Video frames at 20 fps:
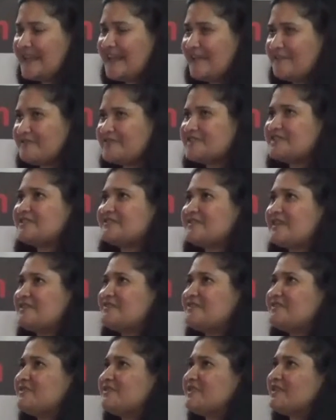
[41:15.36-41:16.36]
Which is why
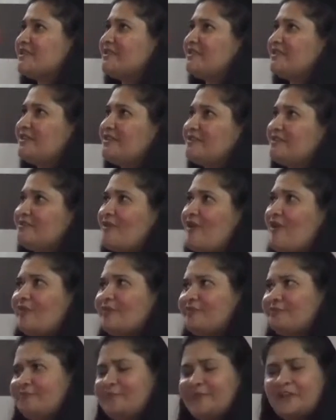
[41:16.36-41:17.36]
if you look at a lot of
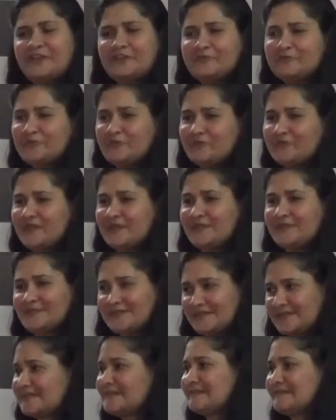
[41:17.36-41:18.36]
offbeat
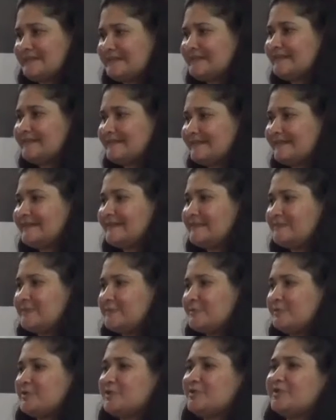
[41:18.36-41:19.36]
movies,
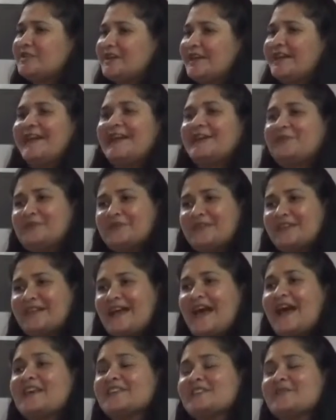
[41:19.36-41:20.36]
people don't connect with it
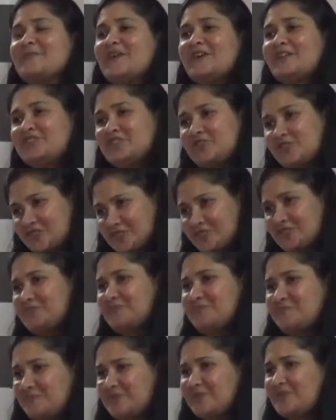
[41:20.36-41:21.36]
as much
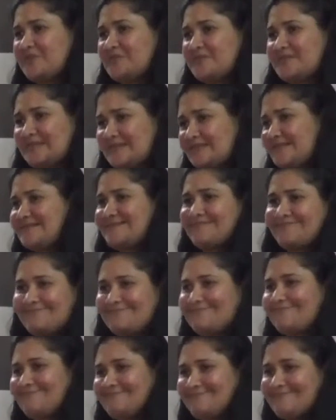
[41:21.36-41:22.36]
because
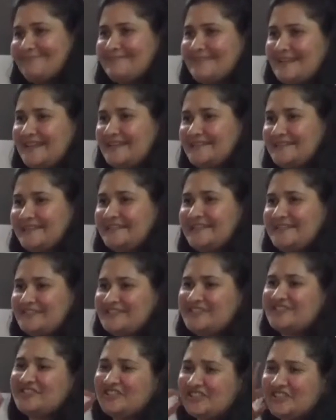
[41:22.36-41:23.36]

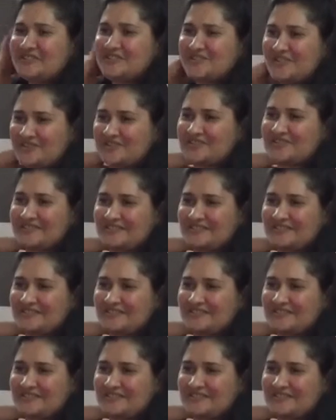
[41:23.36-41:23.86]
the journey is not